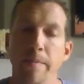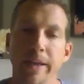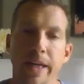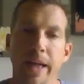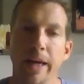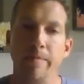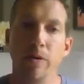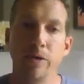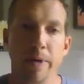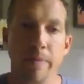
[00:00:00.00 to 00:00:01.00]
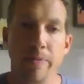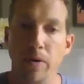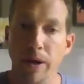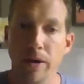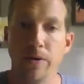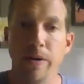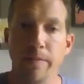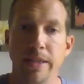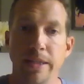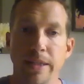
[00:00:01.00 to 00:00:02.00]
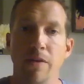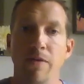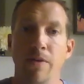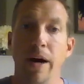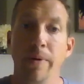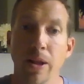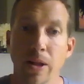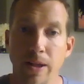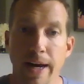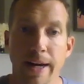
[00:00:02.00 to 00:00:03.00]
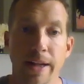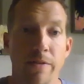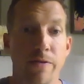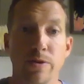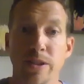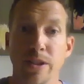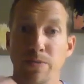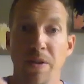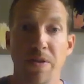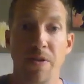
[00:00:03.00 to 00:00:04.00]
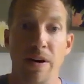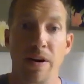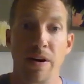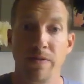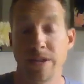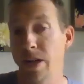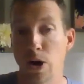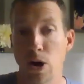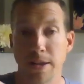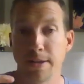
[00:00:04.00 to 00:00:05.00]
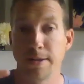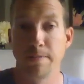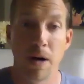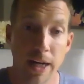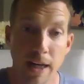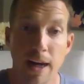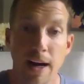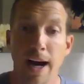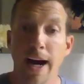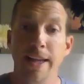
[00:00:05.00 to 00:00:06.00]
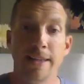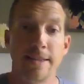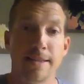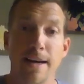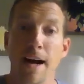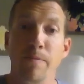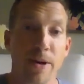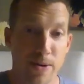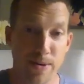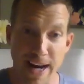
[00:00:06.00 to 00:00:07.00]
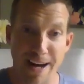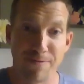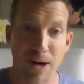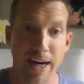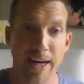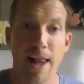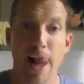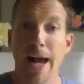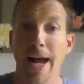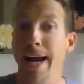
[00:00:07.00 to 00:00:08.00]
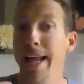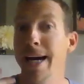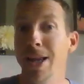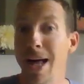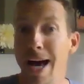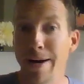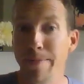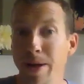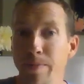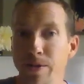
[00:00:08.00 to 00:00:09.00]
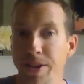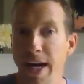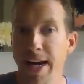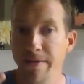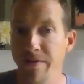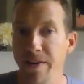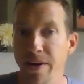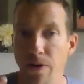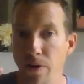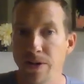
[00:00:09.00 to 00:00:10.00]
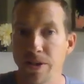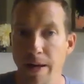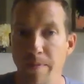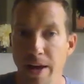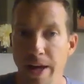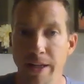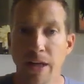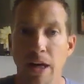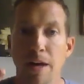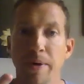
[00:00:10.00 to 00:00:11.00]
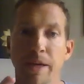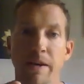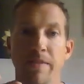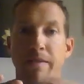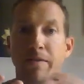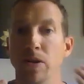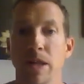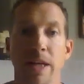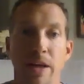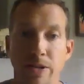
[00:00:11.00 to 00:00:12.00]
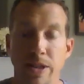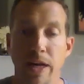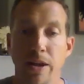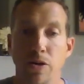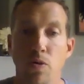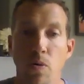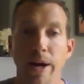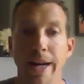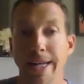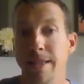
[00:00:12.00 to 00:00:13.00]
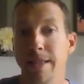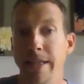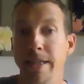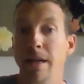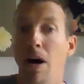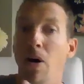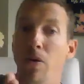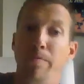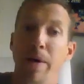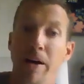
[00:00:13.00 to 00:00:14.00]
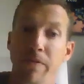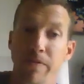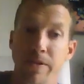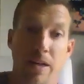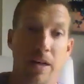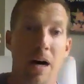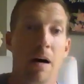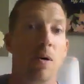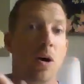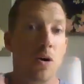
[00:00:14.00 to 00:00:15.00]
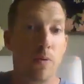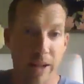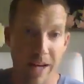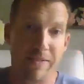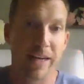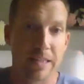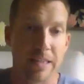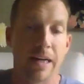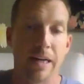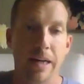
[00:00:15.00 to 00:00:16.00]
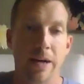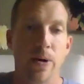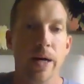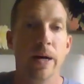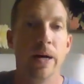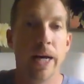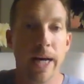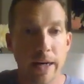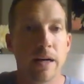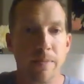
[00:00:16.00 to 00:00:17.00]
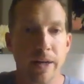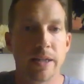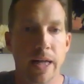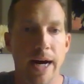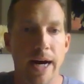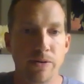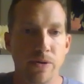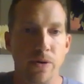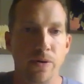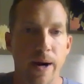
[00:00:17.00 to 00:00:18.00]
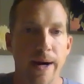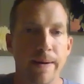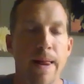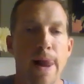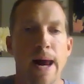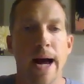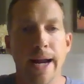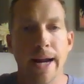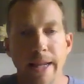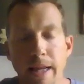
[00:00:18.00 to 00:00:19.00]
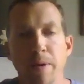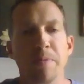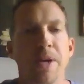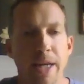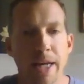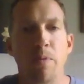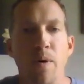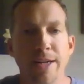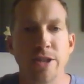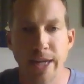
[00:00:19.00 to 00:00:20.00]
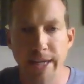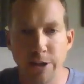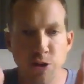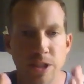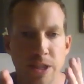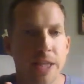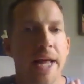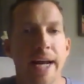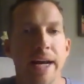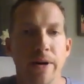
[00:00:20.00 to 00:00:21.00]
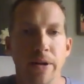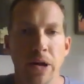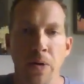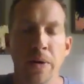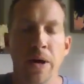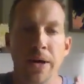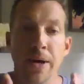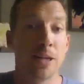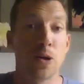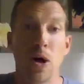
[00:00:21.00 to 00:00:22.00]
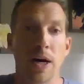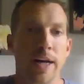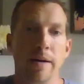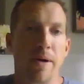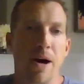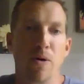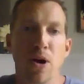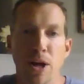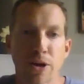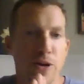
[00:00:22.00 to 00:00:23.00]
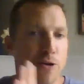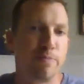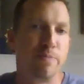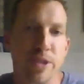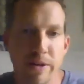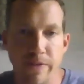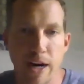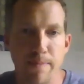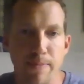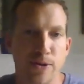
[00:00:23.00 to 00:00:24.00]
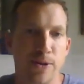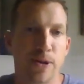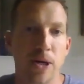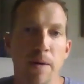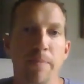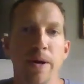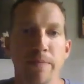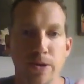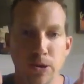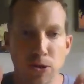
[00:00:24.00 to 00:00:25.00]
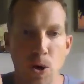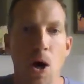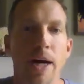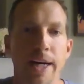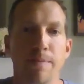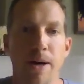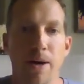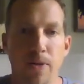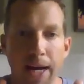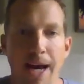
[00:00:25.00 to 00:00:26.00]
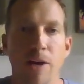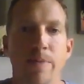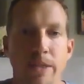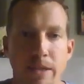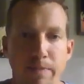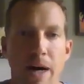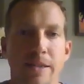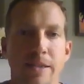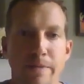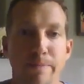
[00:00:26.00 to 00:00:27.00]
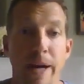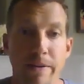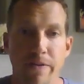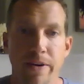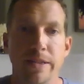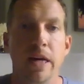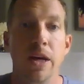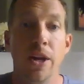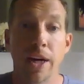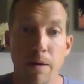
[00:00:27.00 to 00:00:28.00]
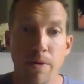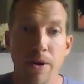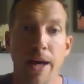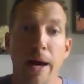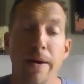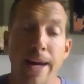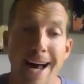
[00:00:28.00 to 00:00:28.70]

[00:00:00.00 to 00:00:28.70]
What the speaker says: Because I think most people, including myself, when we looked at it, the first things we thought of is this is going to cost us money, and this is time we don't have, right? I think a lot of people say and feel those same things because they've never looked at the other side of the coin and seen all the benefits that come with having a secondary income into the household, right? And I think people need to get more educated just in that area alone. Not talking about your specific opportunity or company, but just talking about the elements and positive benefits that come with that.